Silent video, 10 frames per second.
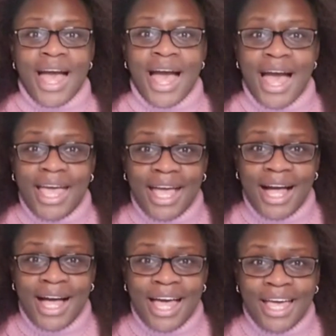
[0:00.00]
Hi
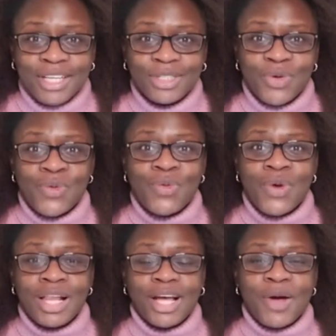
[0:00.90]
guys,
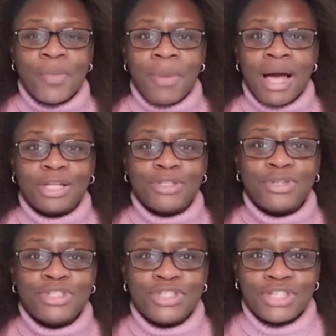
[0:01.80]
welcome back
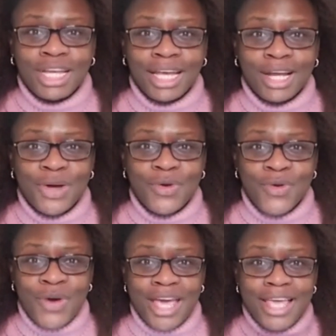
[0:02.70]
to Chill
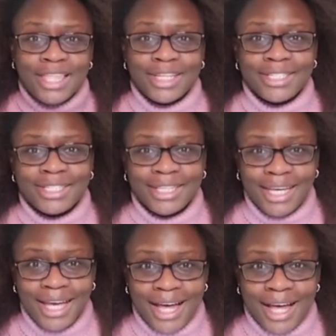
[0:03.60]
with
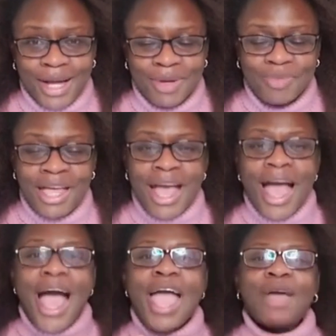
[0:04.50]
Tia.
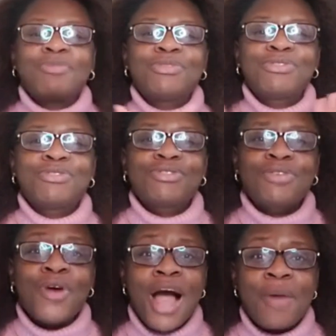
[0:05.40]
I am
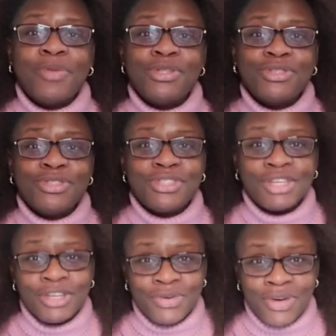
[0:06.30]
so happy to
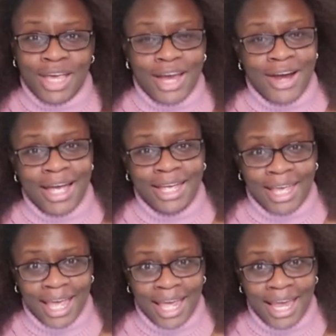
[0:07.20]
see you here
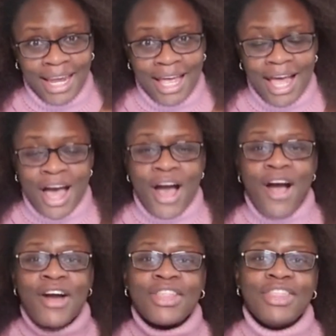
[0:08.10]
again.
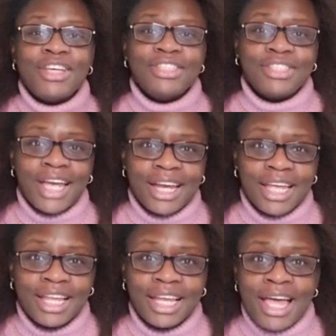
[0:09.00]
On this
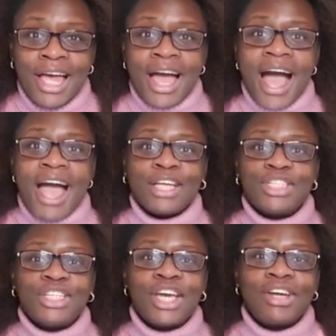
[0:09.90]
channel, I
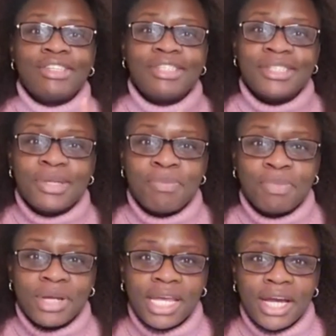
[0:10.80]
share
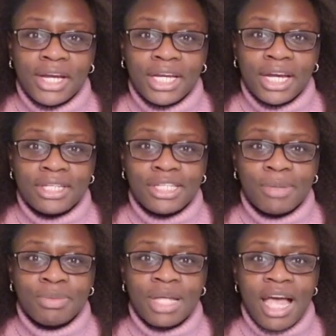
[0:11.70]
simple hair care
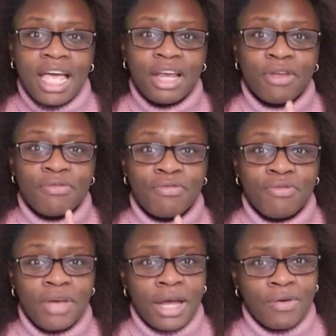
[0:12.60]
tips, and
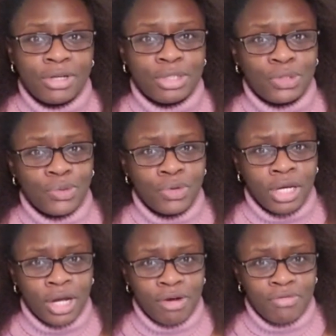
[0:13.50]
very soon
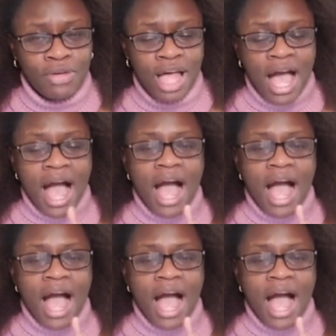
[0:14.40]
enough,